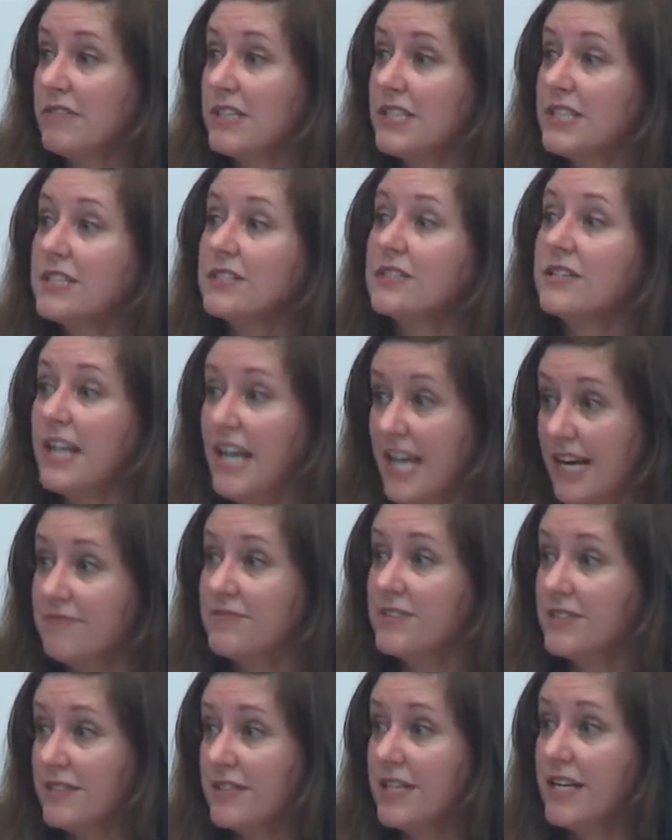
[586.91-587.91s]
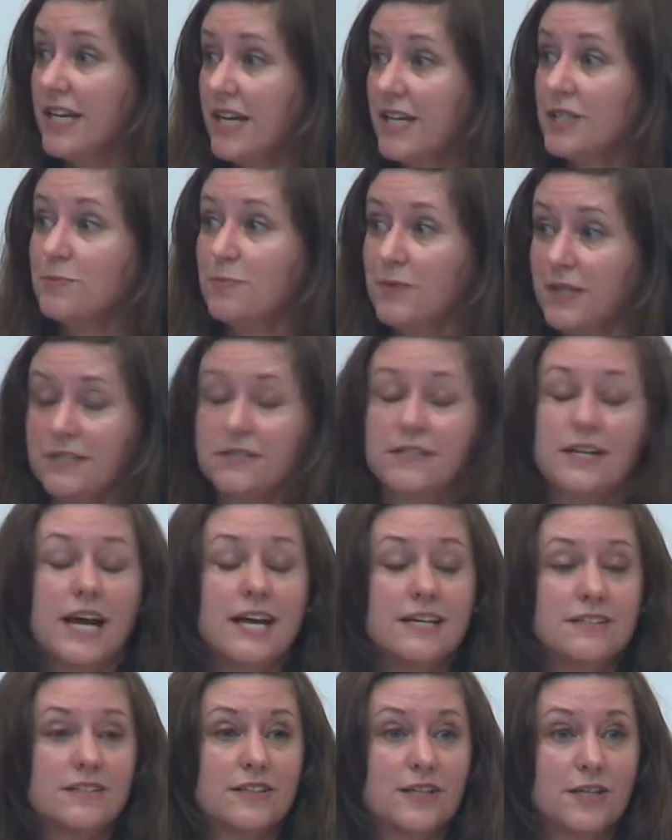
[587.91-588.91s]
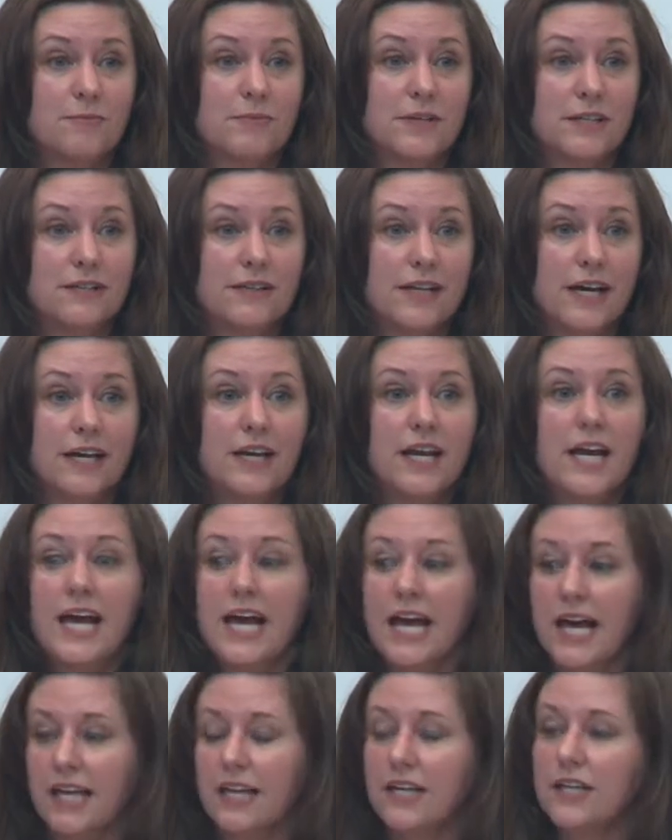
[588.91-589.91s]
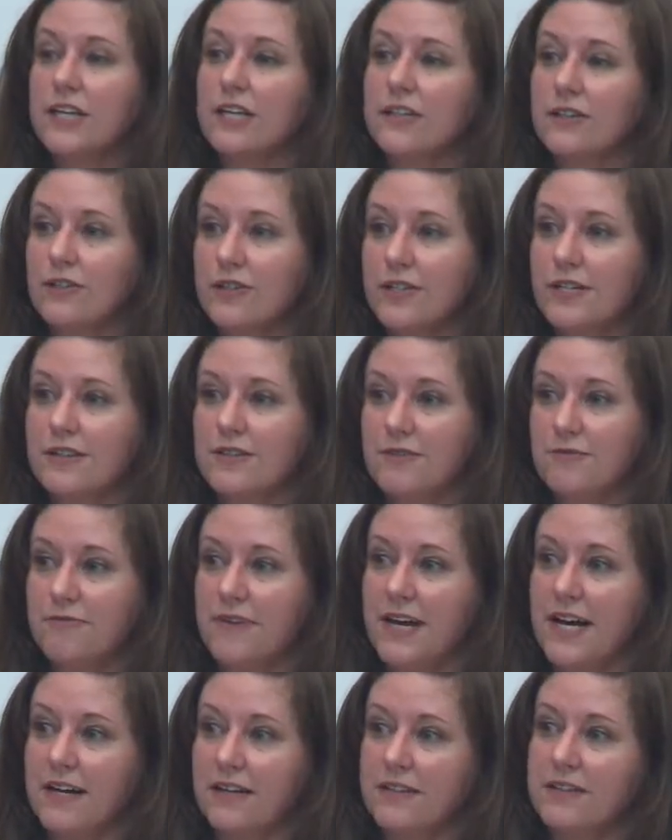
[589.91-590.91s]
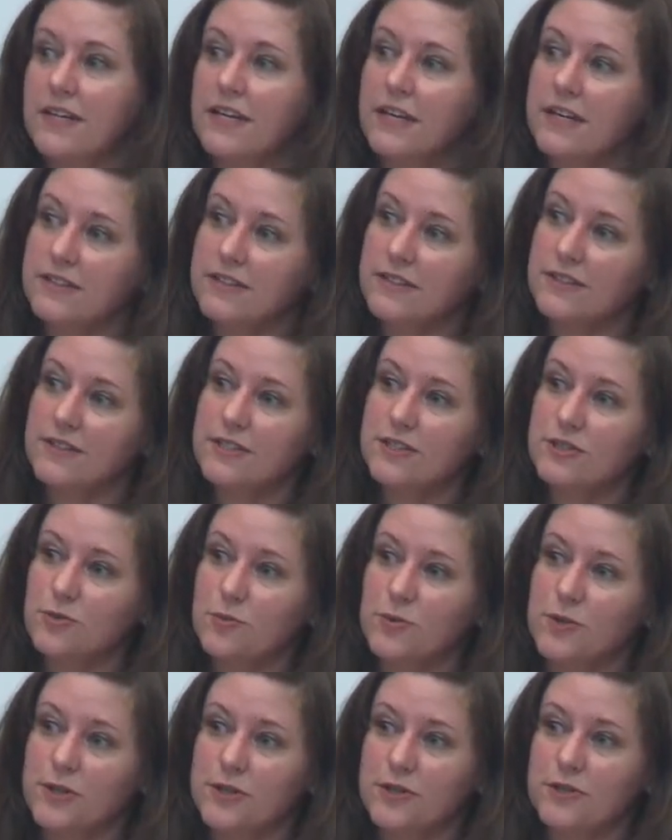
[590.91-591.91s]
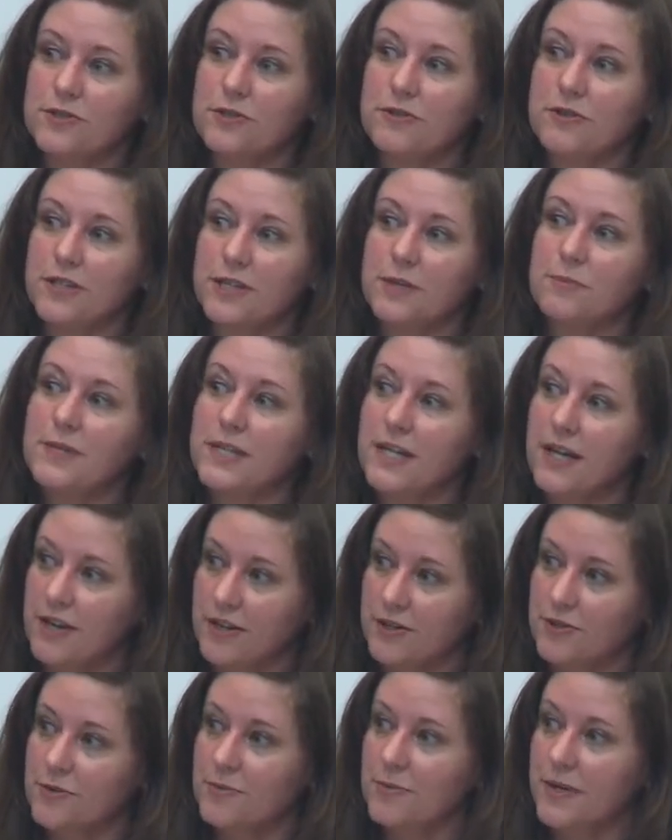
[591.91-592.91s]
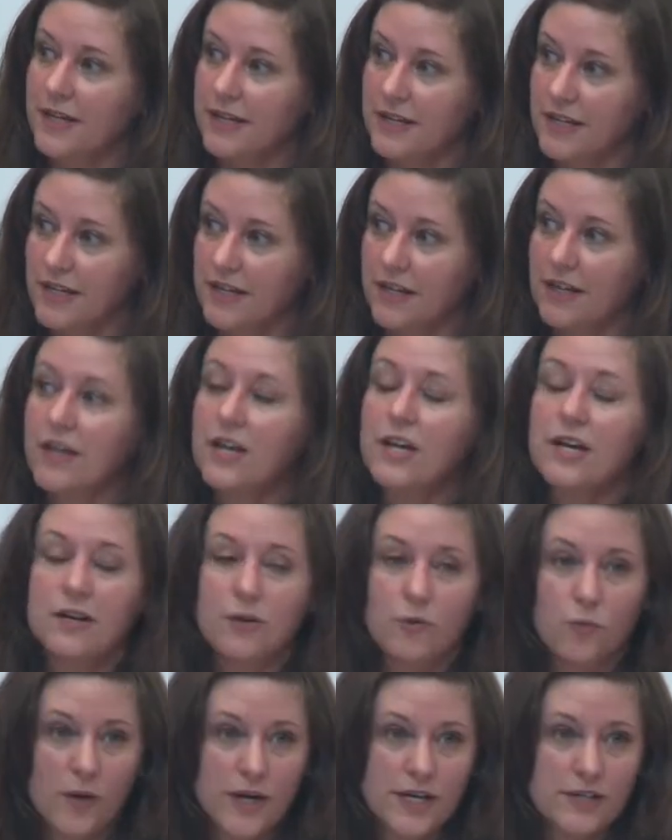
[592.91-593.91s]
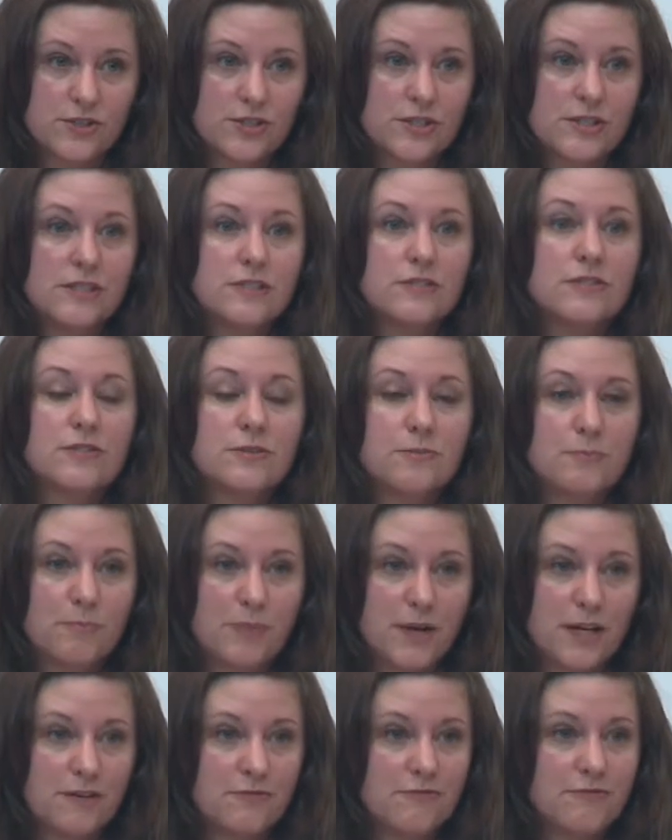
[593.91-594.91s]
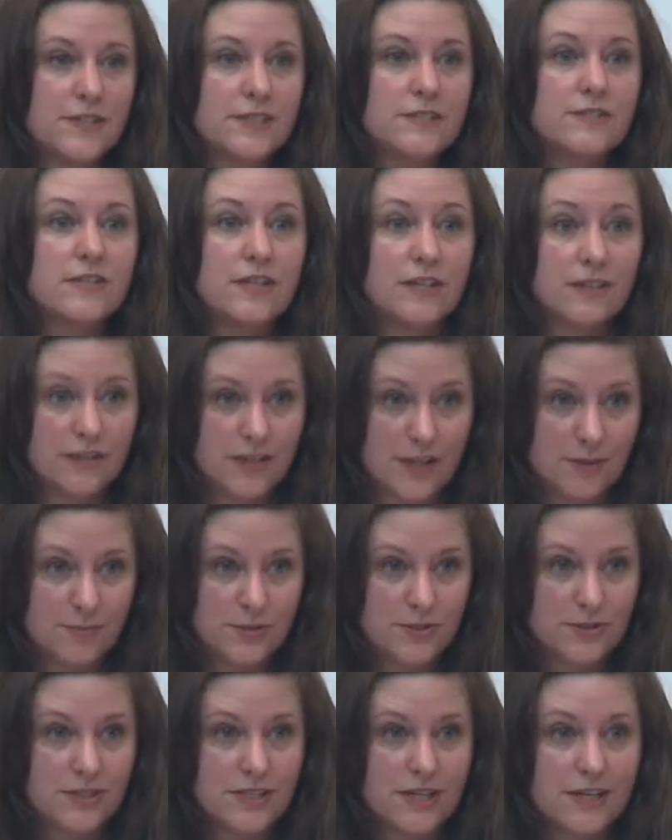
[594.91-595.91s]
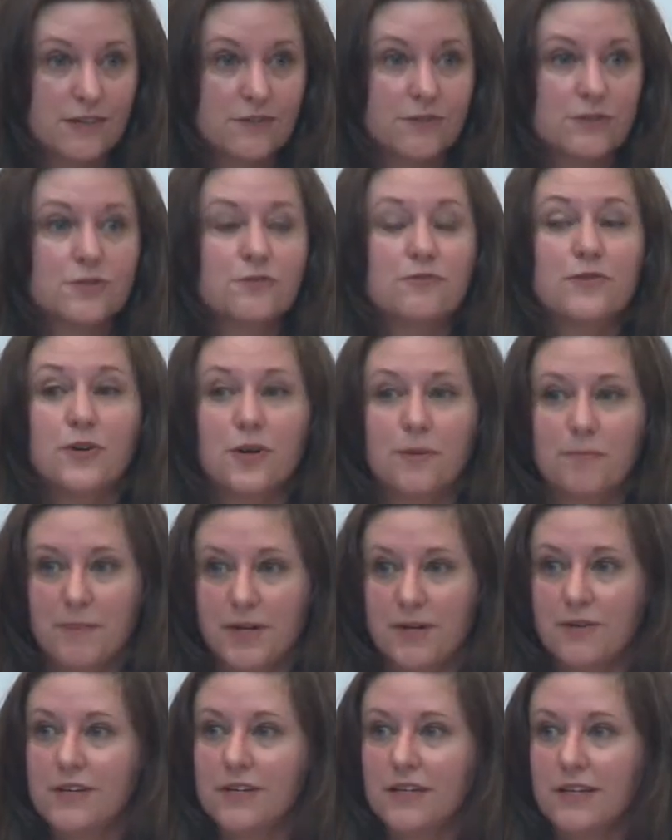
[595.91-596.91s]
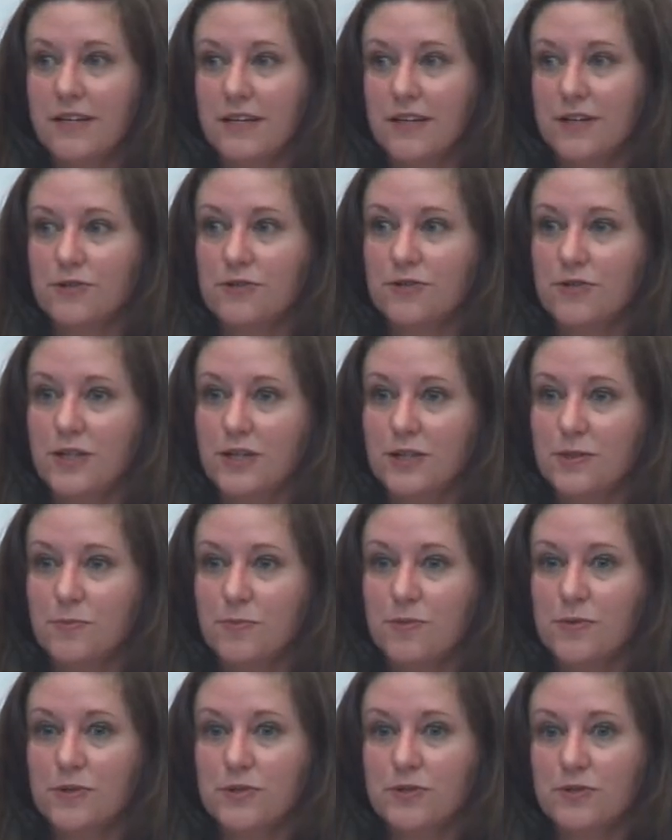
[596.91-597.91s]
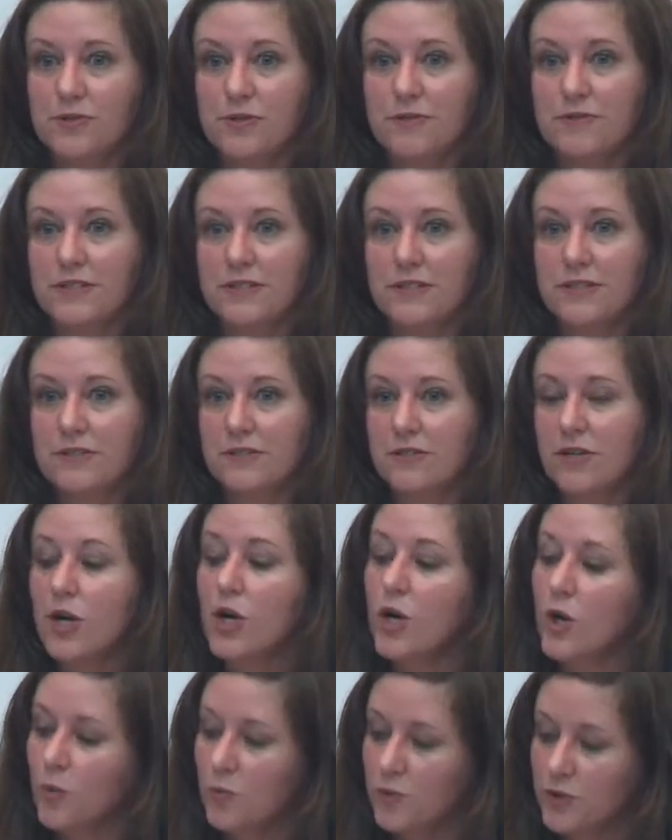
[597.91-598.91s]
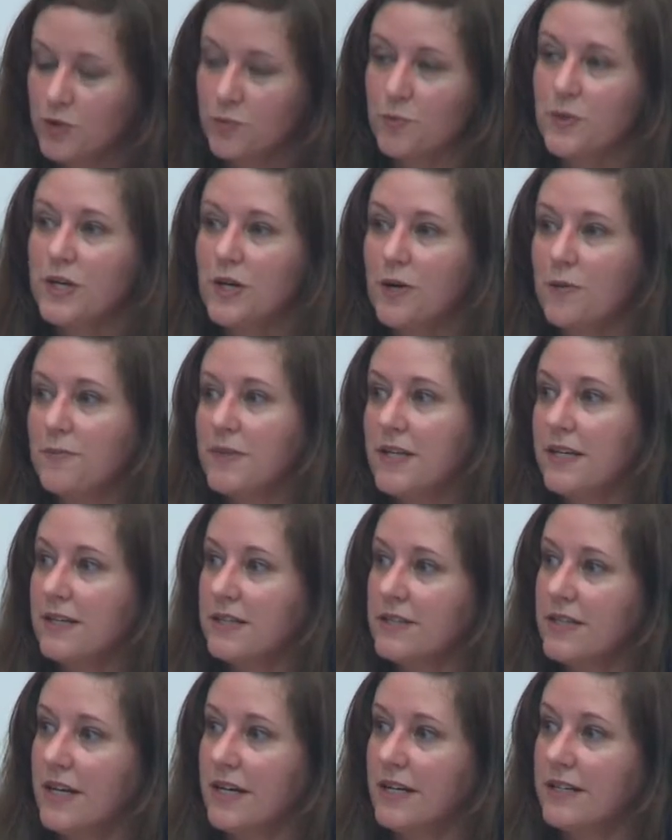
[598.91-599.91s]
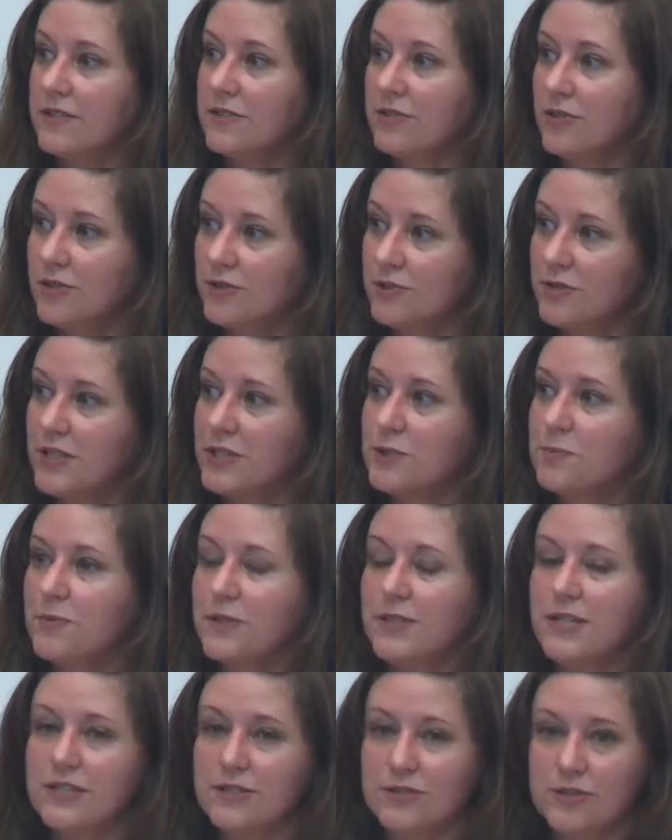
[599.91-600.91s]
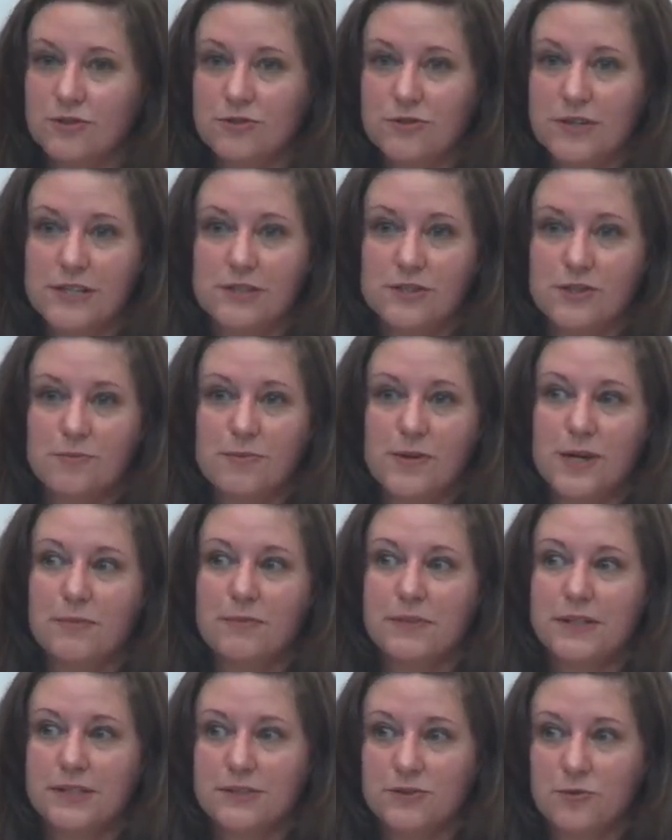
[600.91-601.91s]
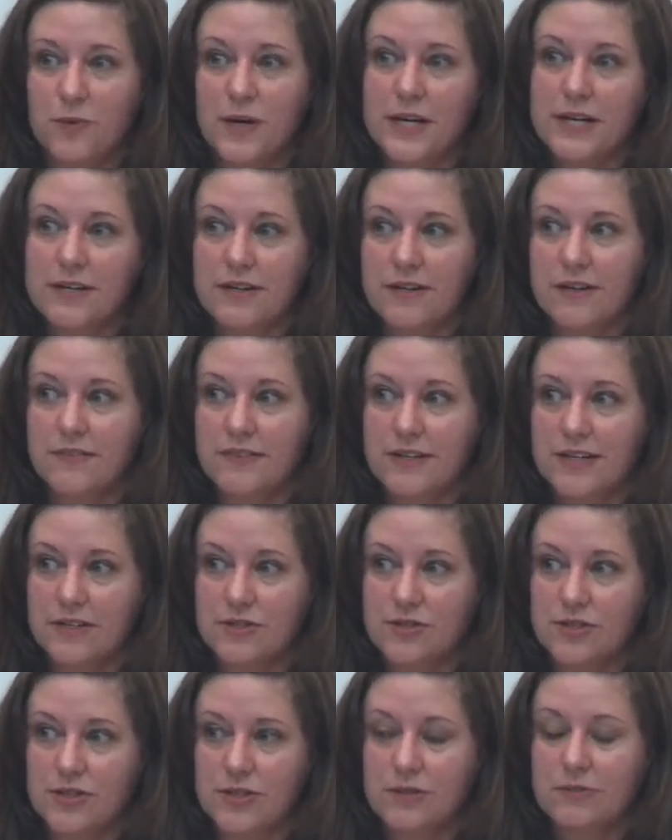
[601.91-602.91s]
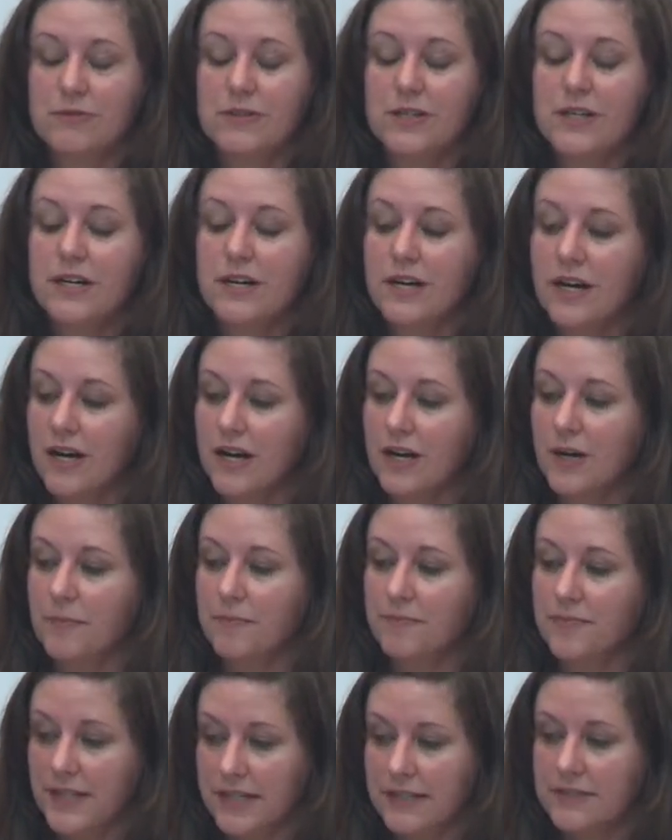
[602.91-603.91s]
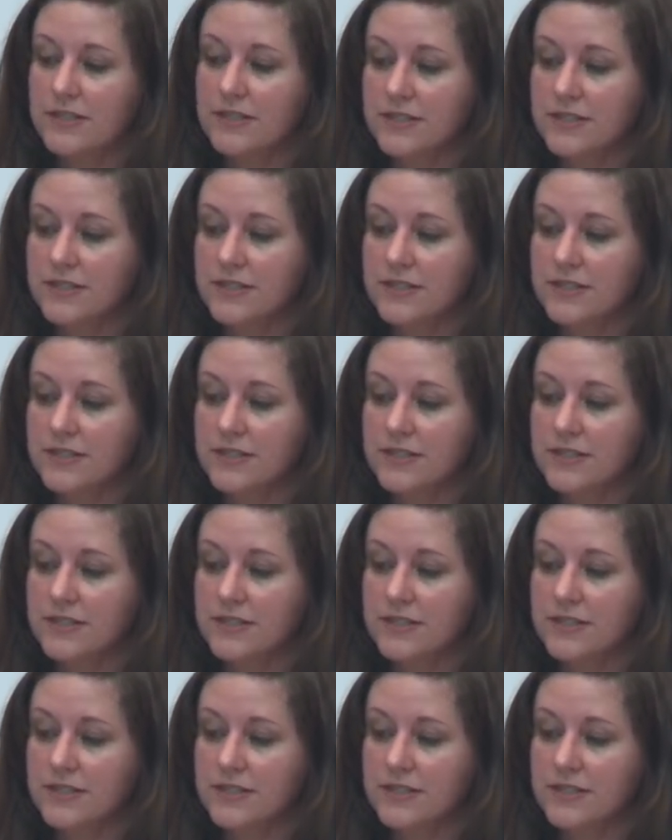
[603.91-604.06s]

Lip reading: It doesn't have to say yes because it hasn't committed that. And it can look at the fact that these workers are going to be undermining wages, benefits, and labor standards for American air transport services, which we hope that it does. Our Transportation Trades Department has weighed in on the issue. And